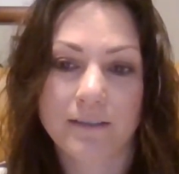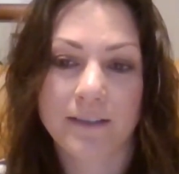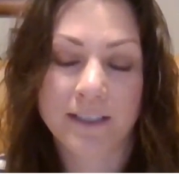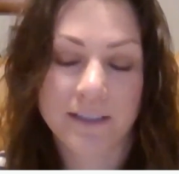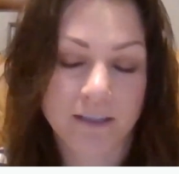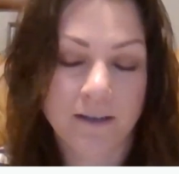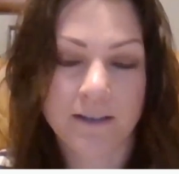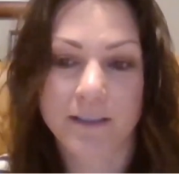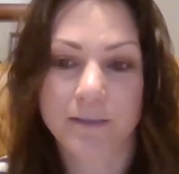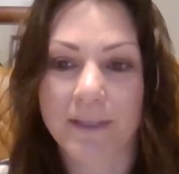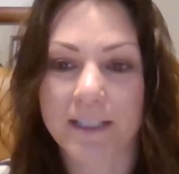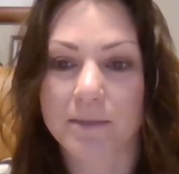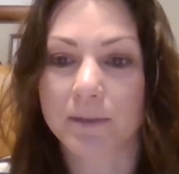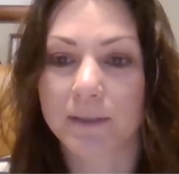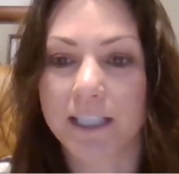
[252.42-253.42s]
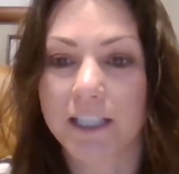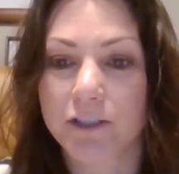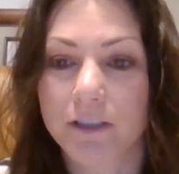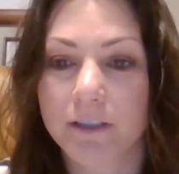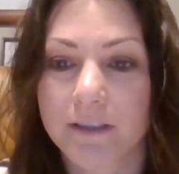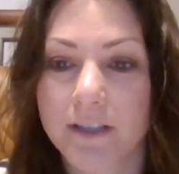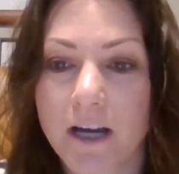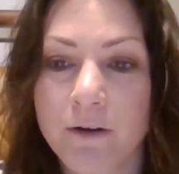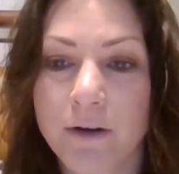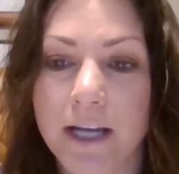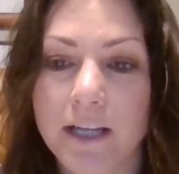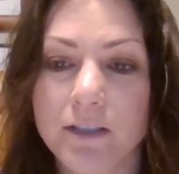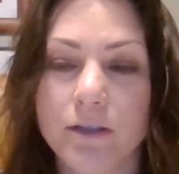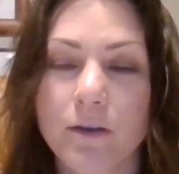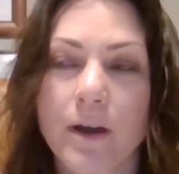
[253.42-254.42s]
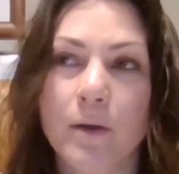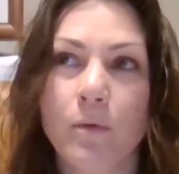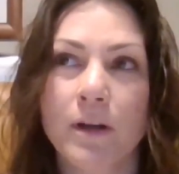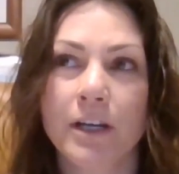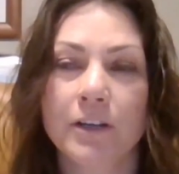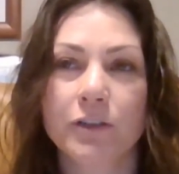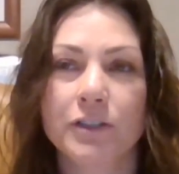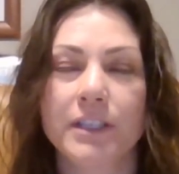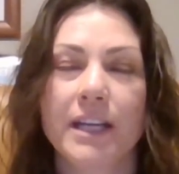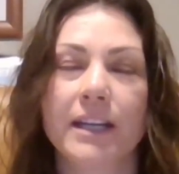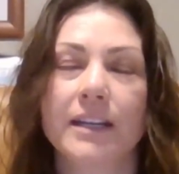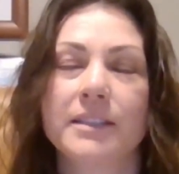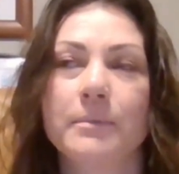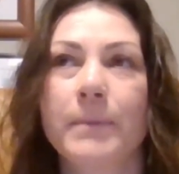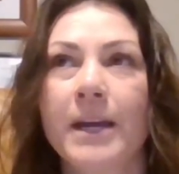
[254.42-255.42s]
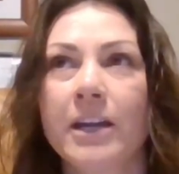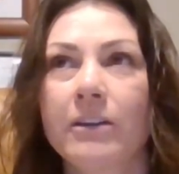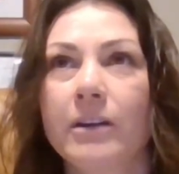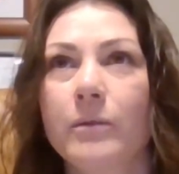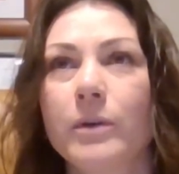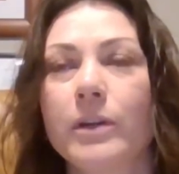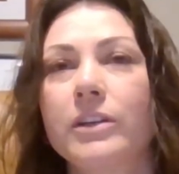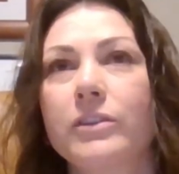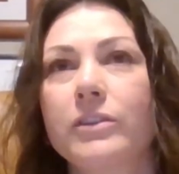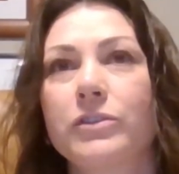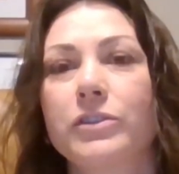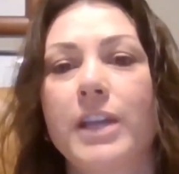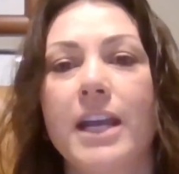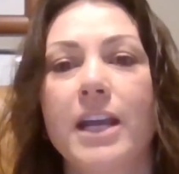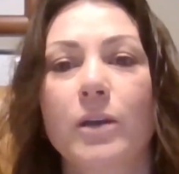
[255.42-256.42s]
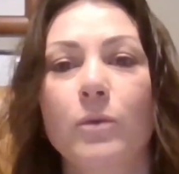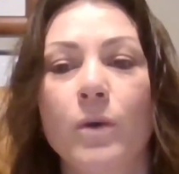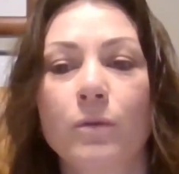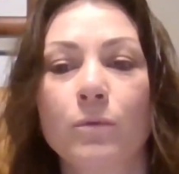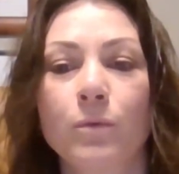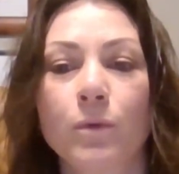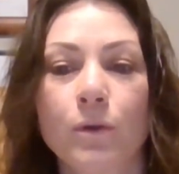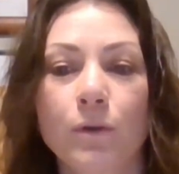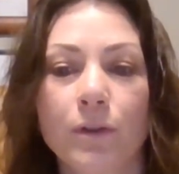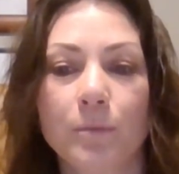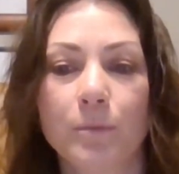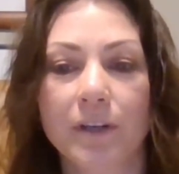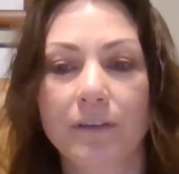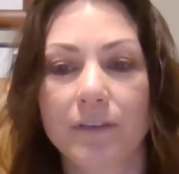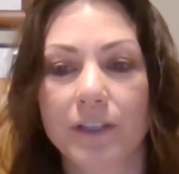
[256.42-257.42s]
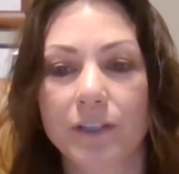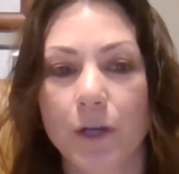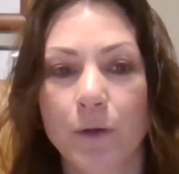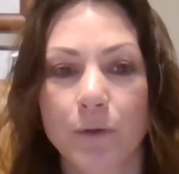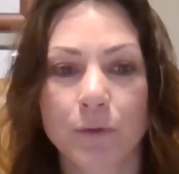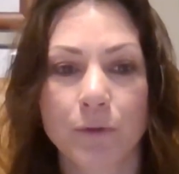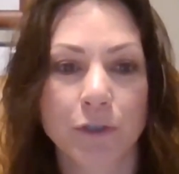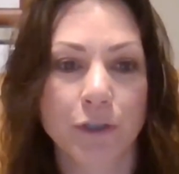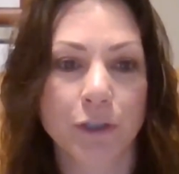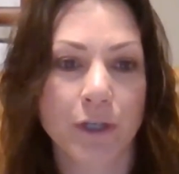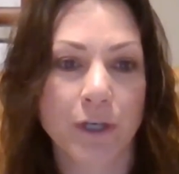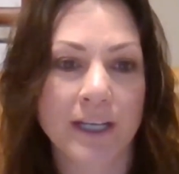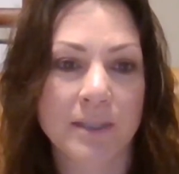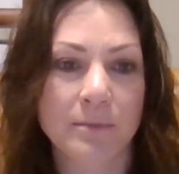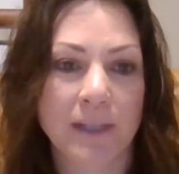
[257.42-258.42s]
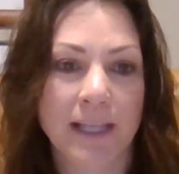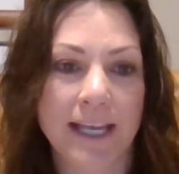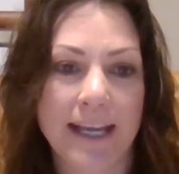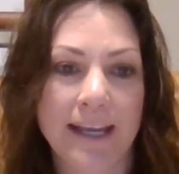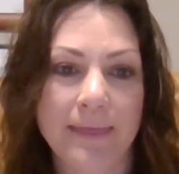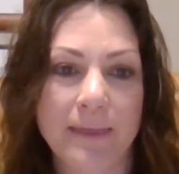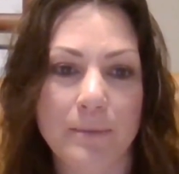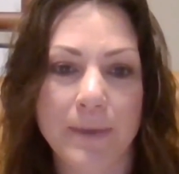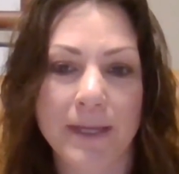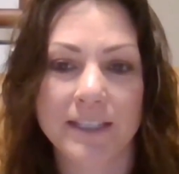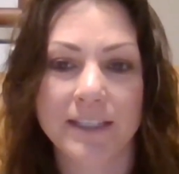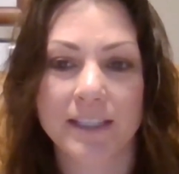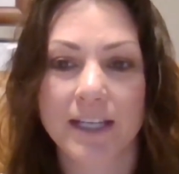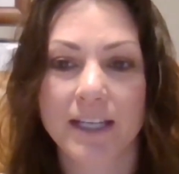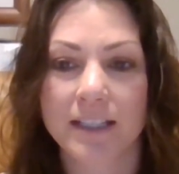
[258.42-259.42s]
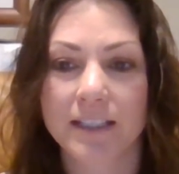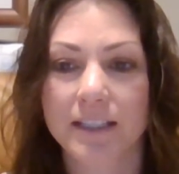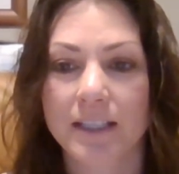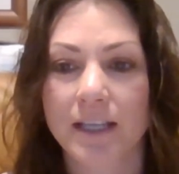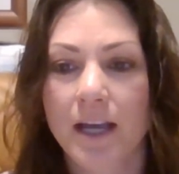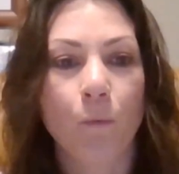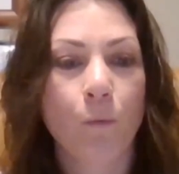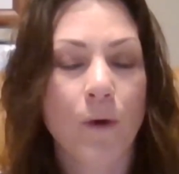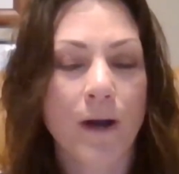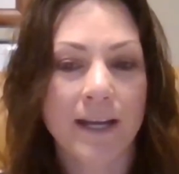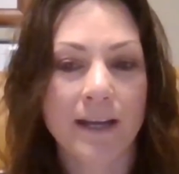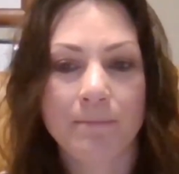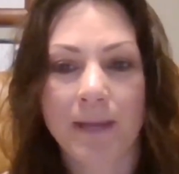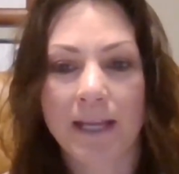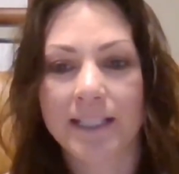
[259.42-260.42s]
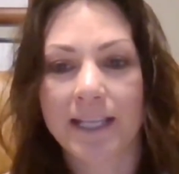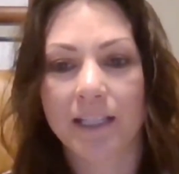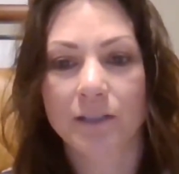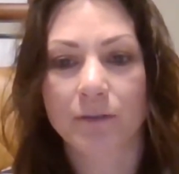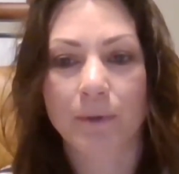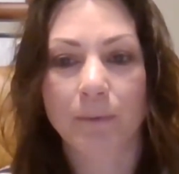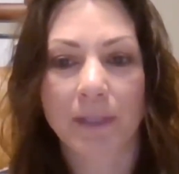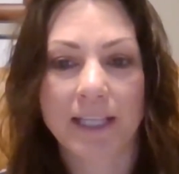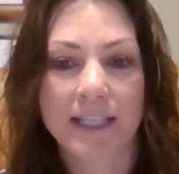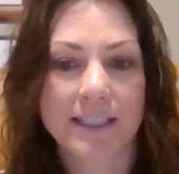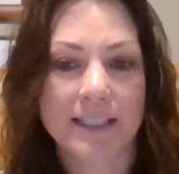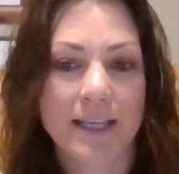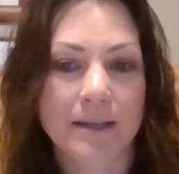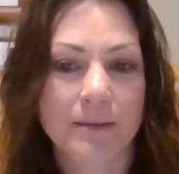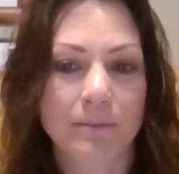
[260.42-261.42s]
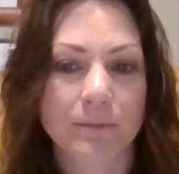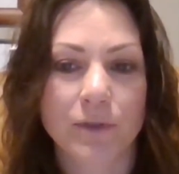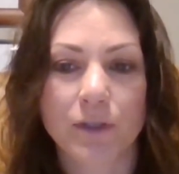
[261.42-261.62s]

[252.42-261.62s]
That's an awesome explanation. Okay, so I want to understand as a buyer, I want to understand what role the previous owner is playing in the business, what it may take to replace them.